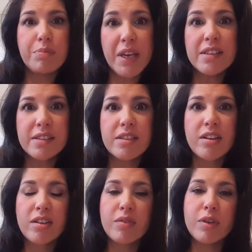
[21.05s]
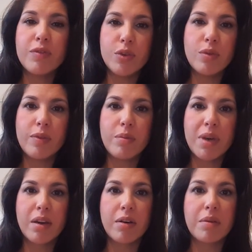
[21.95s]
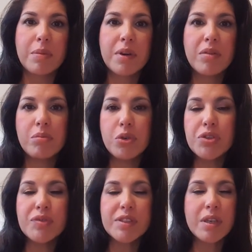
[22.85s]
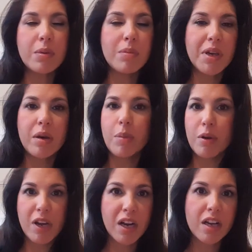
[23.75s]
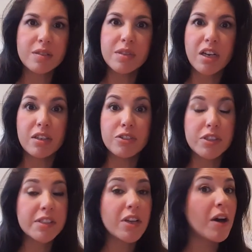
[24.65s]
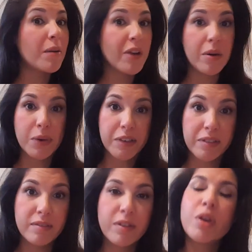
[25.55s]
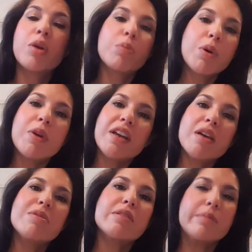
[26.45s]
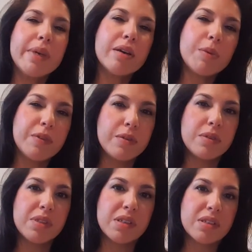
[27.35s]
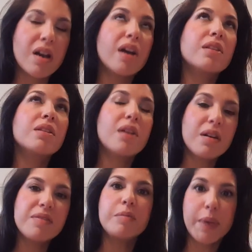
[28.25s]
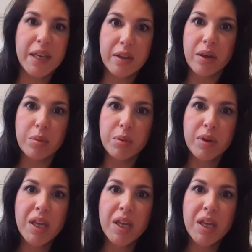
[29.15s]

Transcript: basic review of the makeup. Most of us that wear makeup are not cosmetologists. I'm not one. But what I am is a makeup enthusiast. I love makeup.